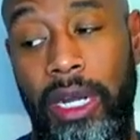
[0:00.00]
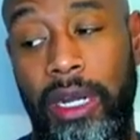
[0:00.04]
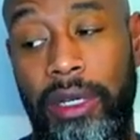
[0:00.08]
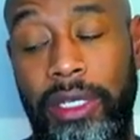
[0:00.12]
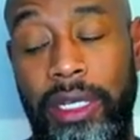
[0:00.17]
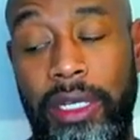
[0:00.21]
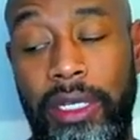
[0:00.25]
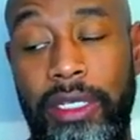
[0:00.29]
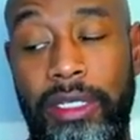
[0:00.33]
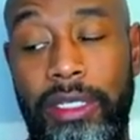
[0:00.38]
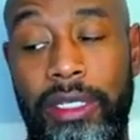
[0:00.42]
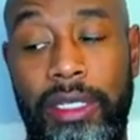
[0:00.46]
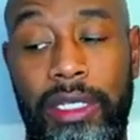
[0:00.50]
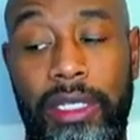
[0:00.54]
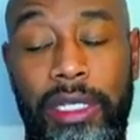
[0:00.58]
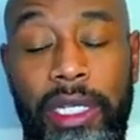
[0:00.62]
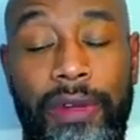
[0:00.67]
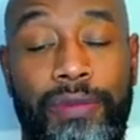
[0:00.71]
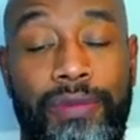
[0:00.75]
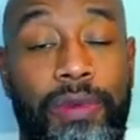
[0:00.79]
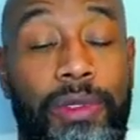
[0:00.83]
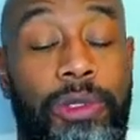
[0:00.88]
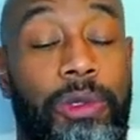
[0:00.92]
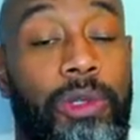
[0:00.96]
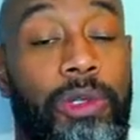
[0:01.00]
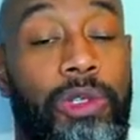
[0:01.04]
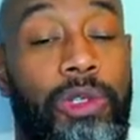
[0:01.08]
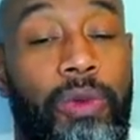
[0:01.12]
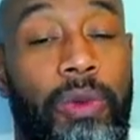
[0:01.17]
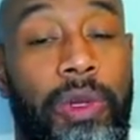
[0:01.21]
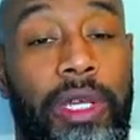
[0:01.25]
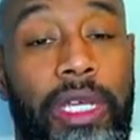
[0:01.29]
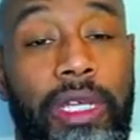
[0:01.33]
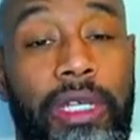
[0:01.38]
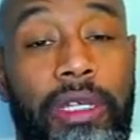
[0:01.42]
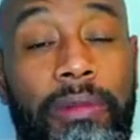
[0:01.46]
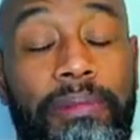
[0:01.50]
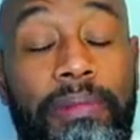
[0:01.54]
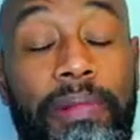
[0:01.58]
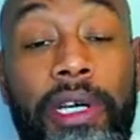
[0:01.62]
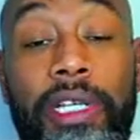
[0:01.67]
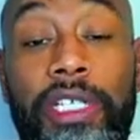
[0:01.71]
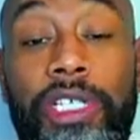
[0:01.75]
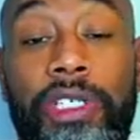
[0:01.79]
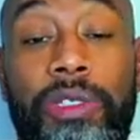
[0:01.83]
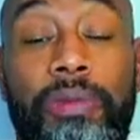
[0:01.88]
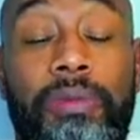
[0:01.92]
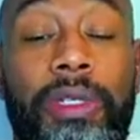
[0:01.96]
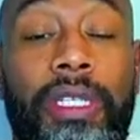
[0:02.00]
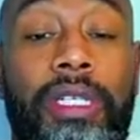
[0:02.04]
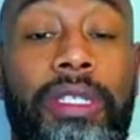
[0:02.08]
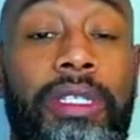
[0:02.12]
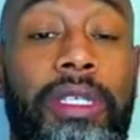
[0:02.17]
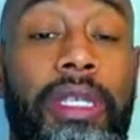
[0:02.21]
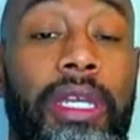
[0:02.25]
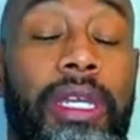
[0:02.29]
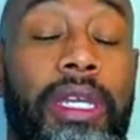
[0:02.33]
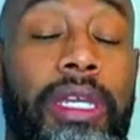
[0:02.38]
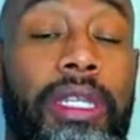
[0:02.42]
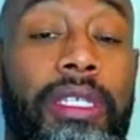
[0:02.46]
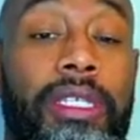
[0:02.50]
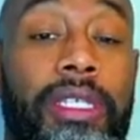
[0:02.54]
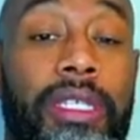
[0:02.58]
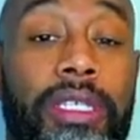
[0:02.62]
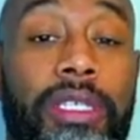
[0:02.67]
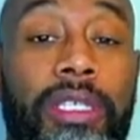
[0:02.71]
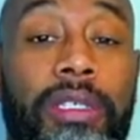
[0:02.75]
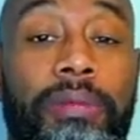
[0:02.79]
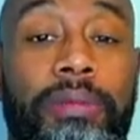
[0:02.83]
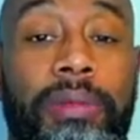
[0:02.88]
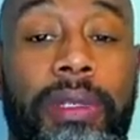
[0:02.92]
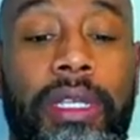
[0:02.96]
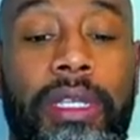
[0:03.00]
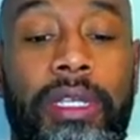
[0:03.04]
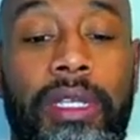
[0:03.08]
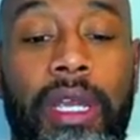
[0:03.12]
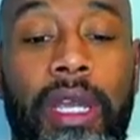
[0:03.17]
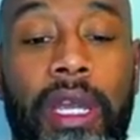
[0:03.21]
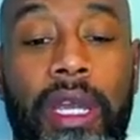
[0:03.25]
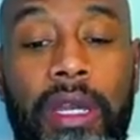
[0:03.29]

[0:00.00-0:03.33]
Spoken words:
get into the difference between punishment and discipline,